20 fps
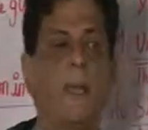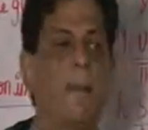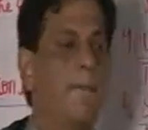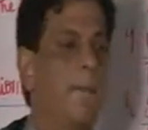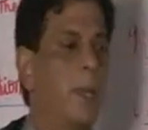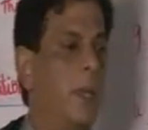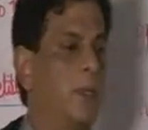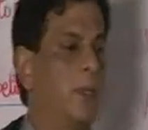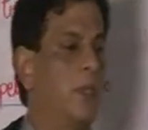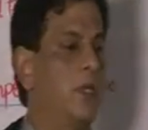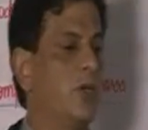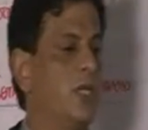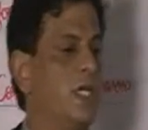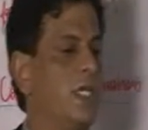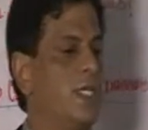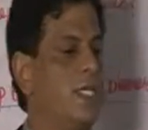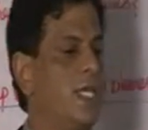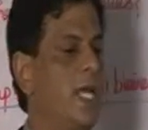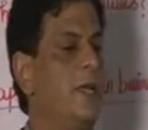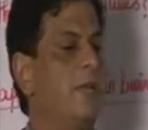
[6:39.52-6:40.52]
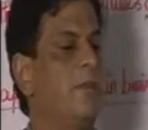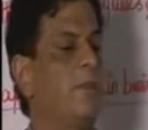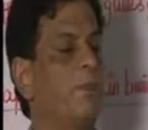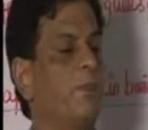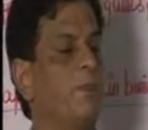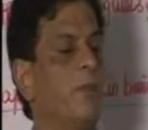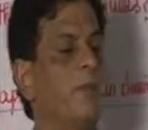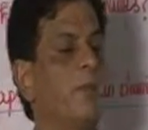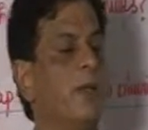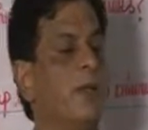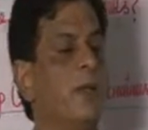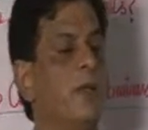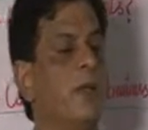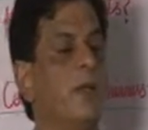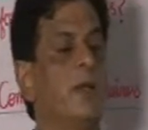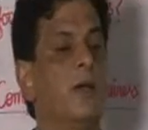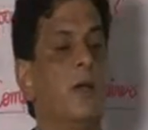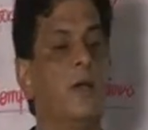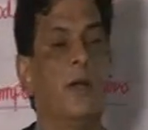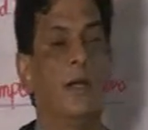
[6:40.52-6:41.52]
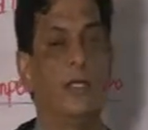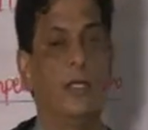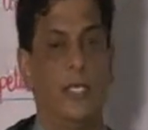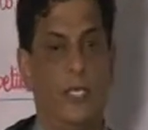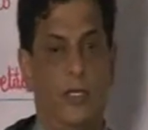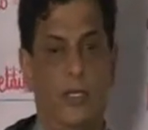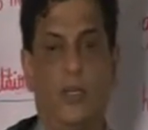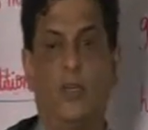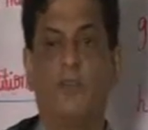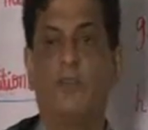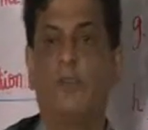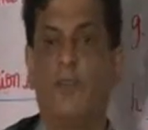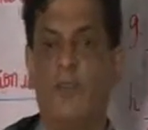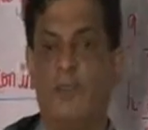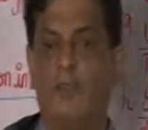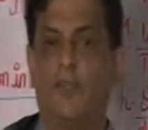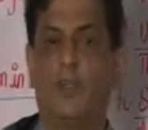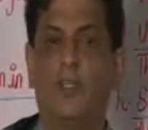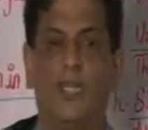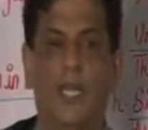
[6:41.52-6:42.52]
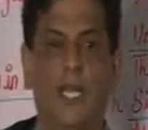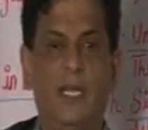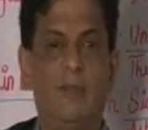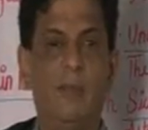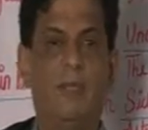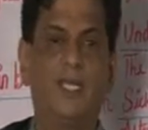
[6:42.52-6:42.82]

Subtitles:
Maybe you can say they are not fit for that,